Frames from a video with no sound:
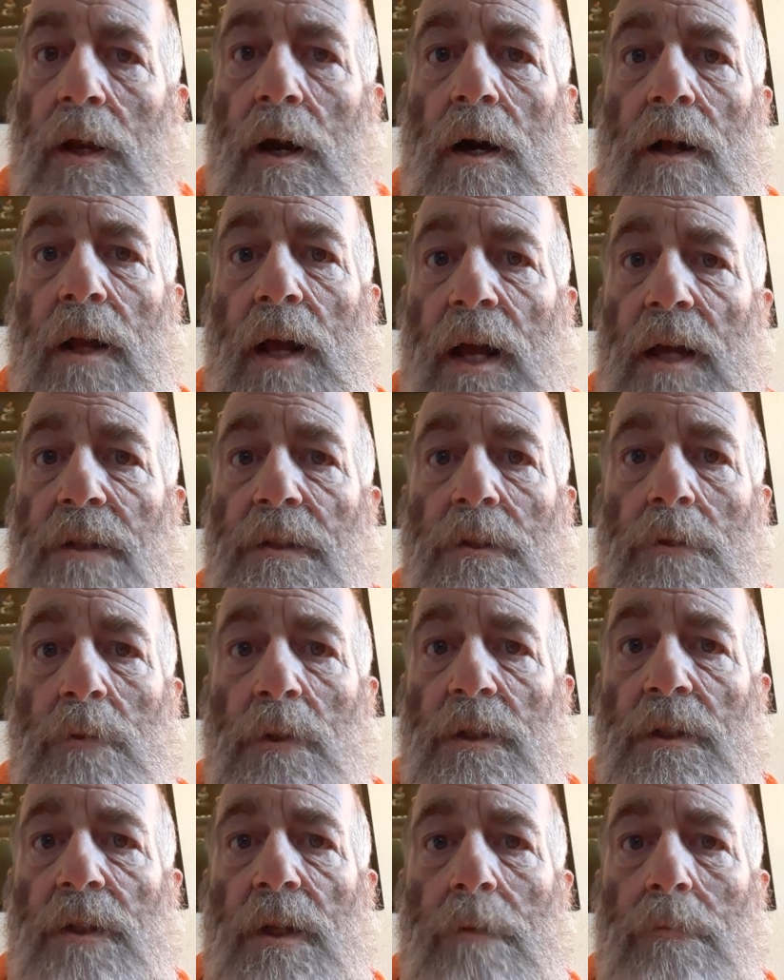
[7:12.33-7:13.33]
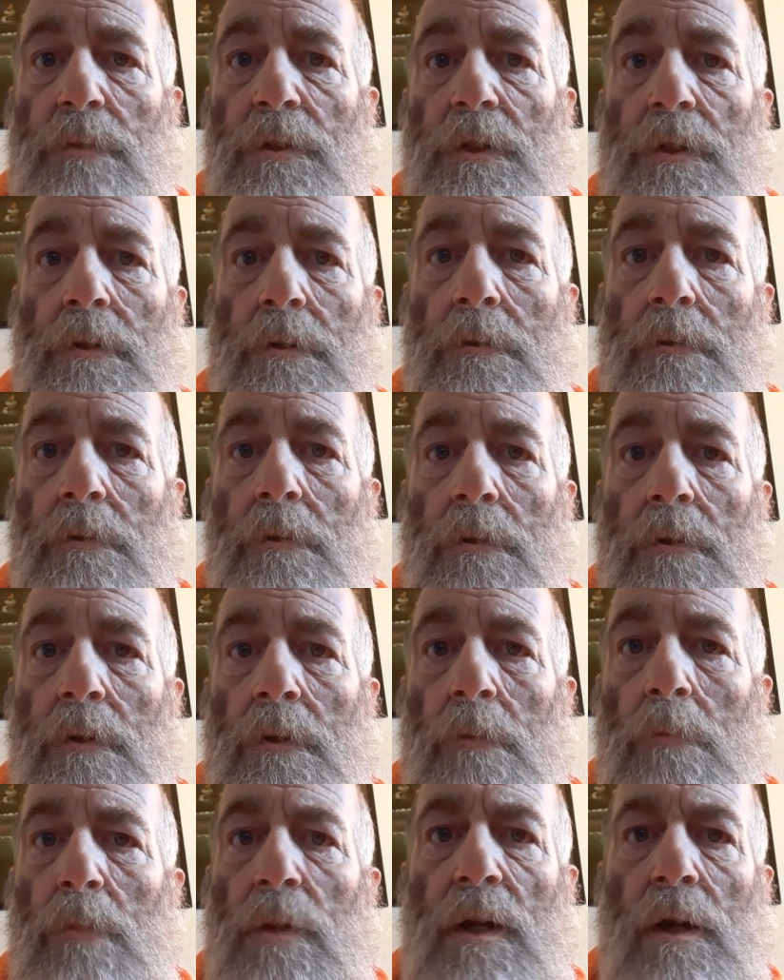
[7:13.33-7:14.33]
God has to accept you
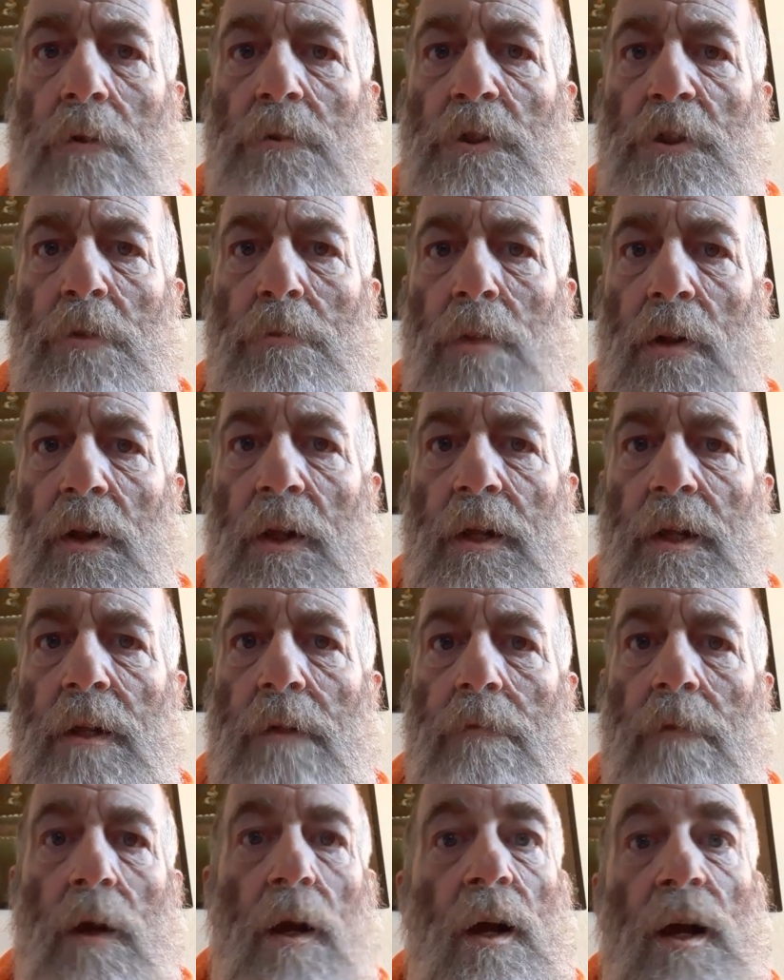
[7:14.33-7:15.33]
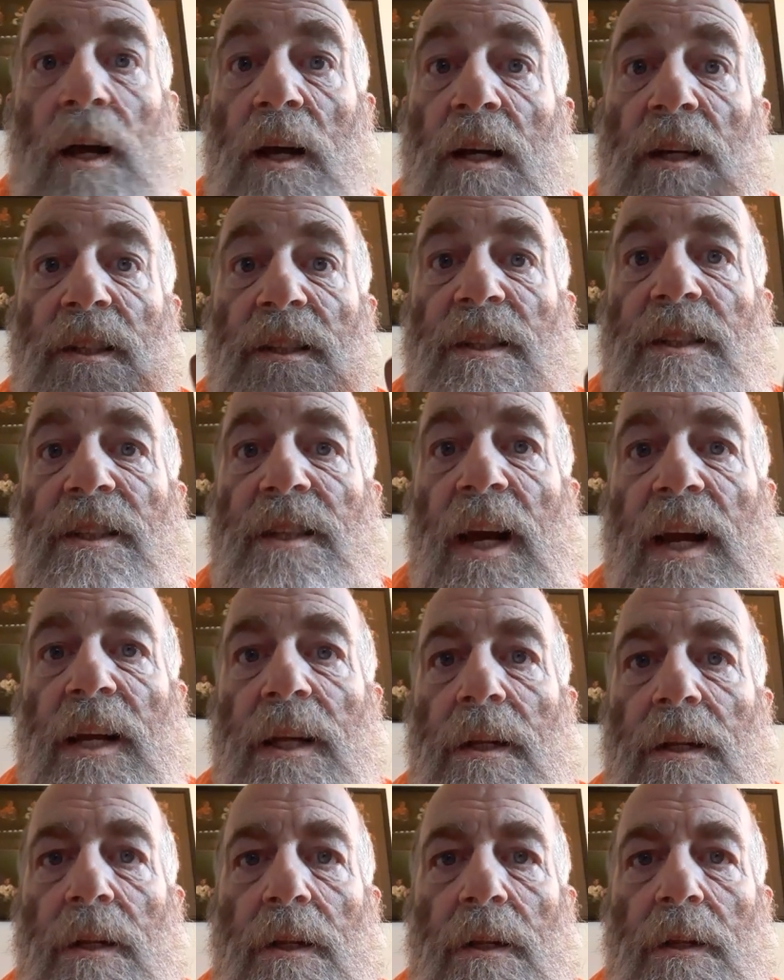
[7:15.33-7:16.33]
because you believe.
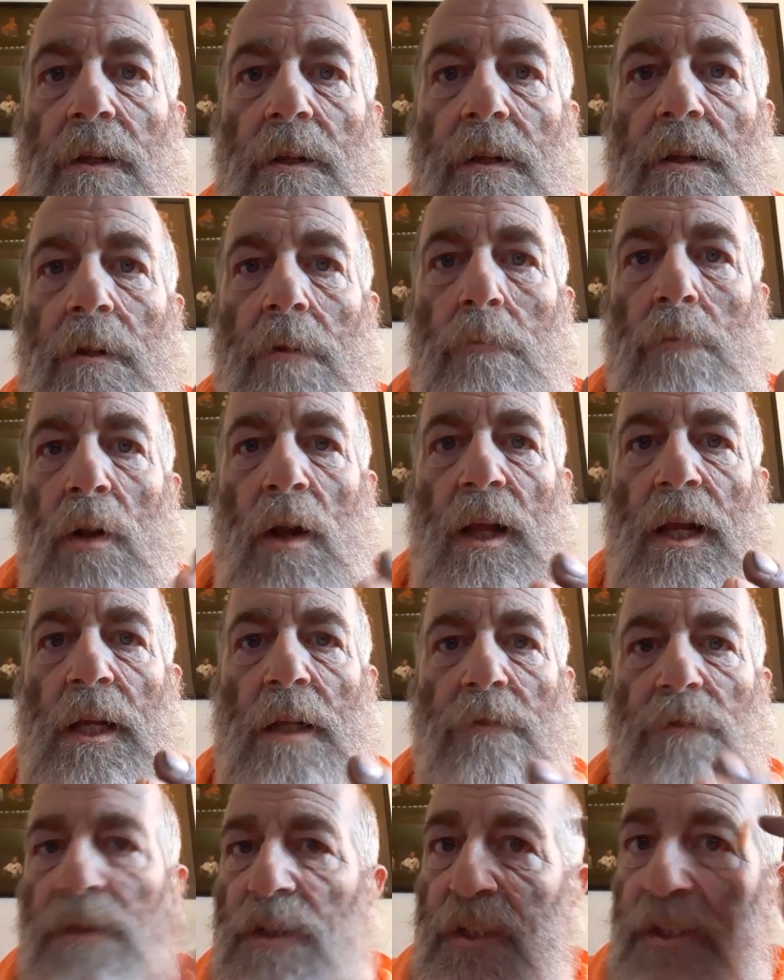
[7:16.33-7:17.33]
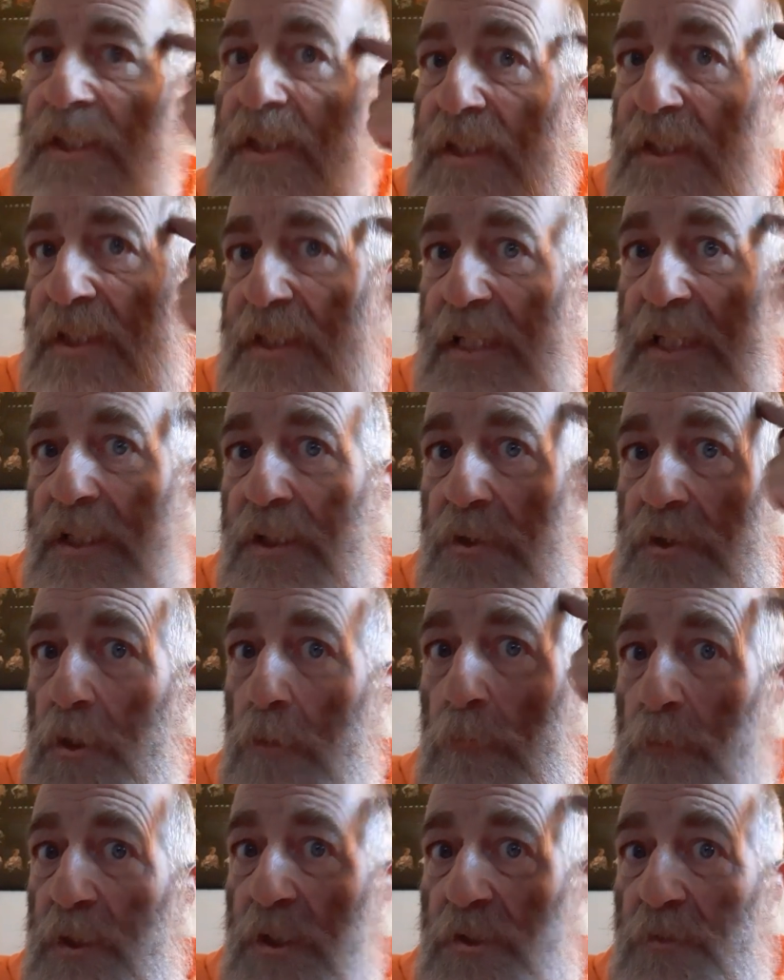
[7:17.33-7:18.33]
Satan believes. Does this getting
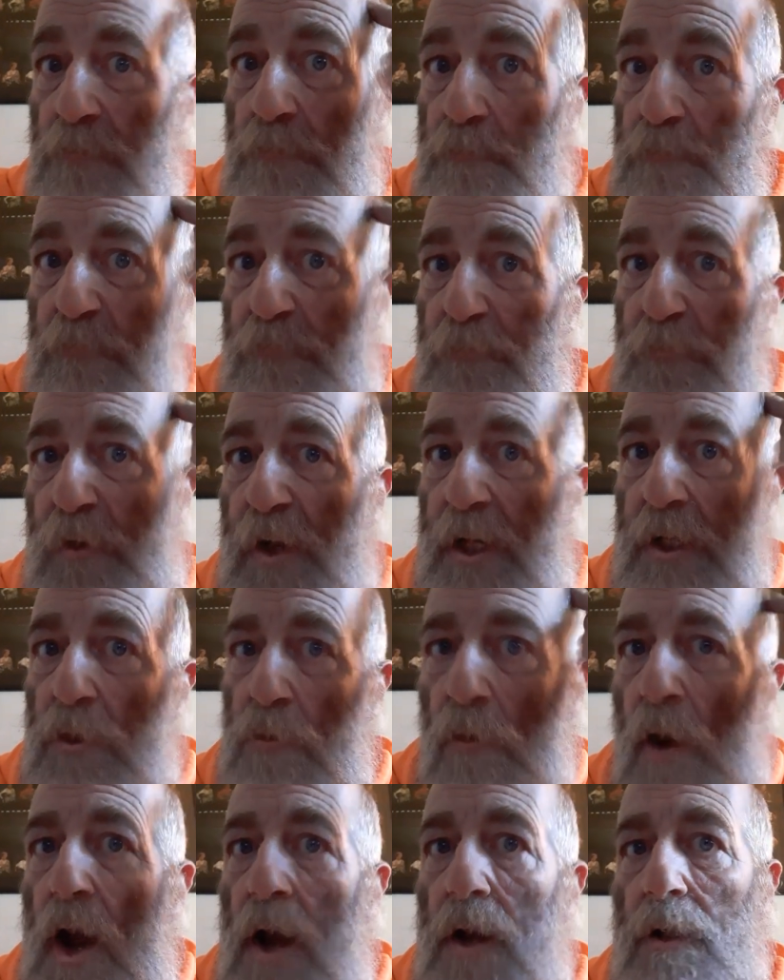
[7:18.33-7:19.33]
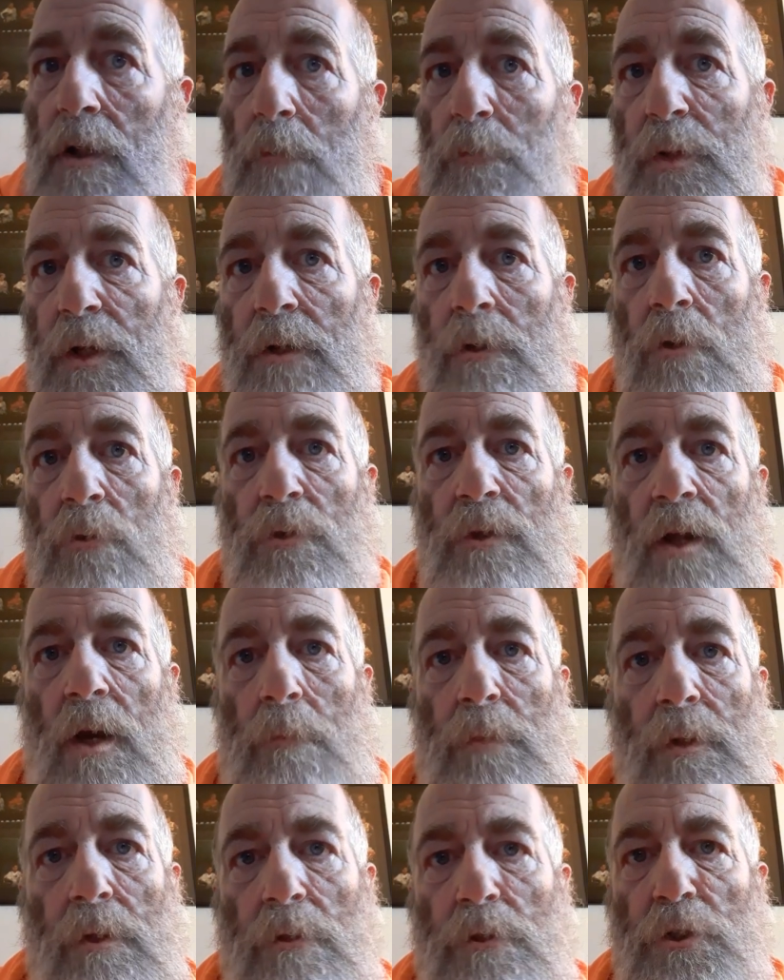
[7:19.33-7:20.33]
through this freaking rock up here on
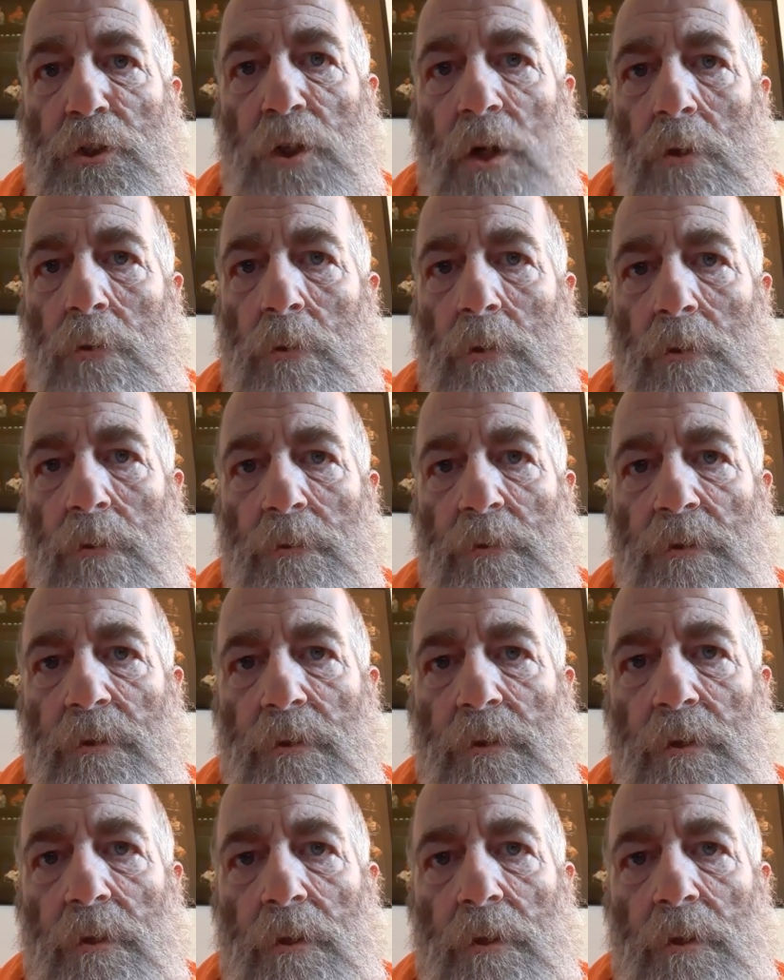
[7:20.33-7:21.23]
top of your shoulders